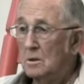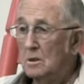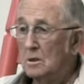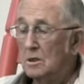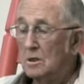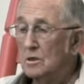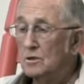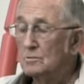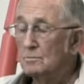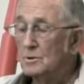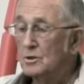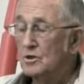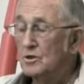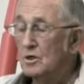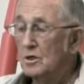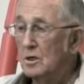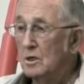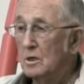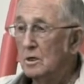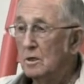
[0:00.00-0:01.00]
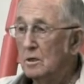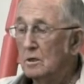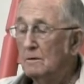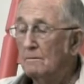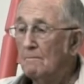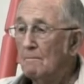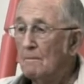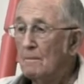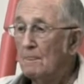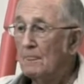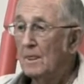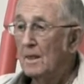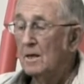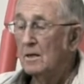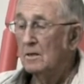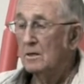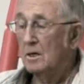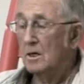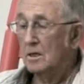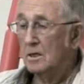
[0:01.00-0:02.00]
in Elizabeth City.
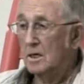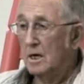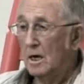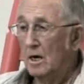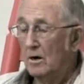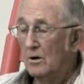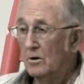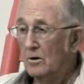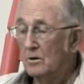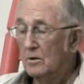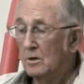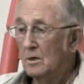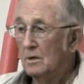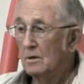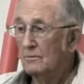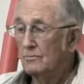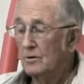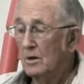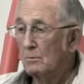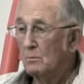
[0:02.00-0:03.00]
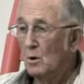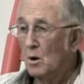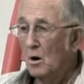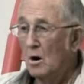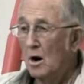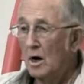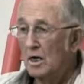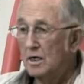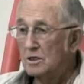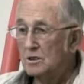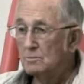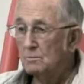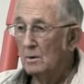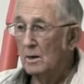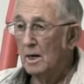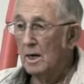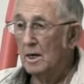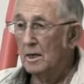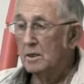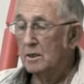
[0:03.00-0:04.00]
They carried, um, uh, they brought ice
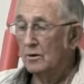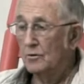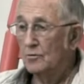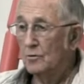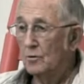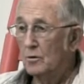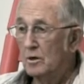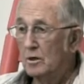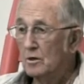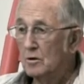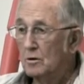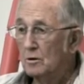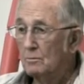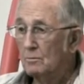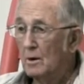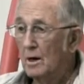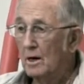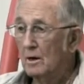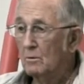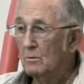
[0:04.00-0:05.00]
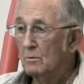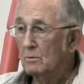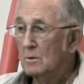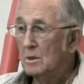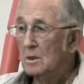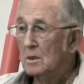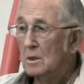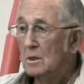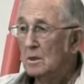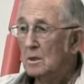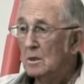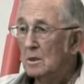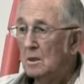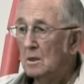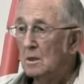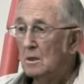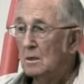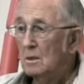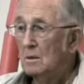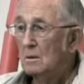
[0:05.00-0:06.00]
back in 300 pound
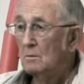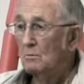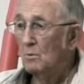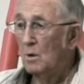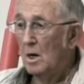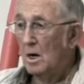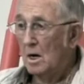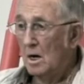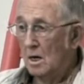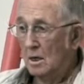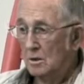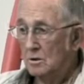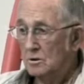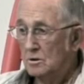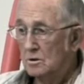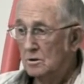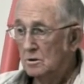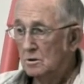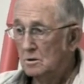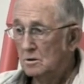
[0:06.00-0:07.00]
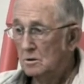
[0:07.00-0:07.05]
blocks.